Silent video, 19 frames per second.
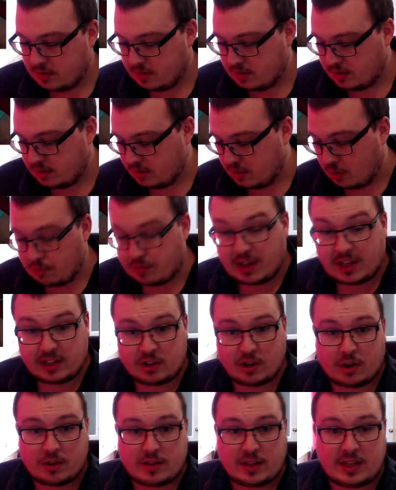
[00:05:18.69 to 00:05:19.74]
no, these
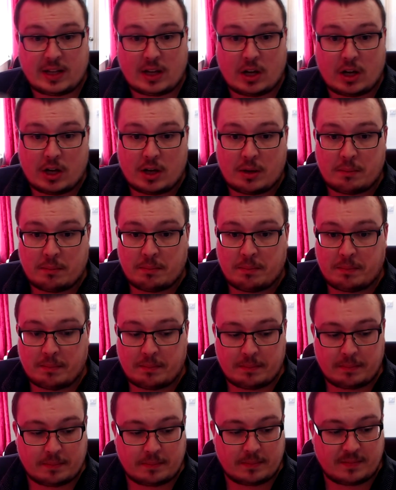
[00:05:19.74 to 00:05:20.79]
are the
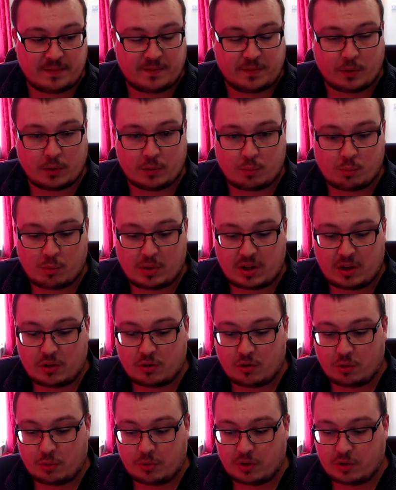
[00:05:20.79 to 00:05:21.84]
for when you're
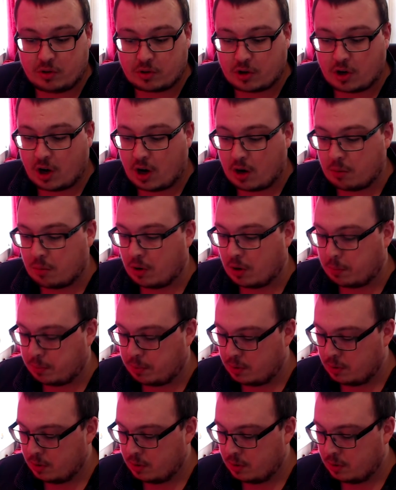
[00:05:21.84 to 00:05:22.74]
doing the car swap.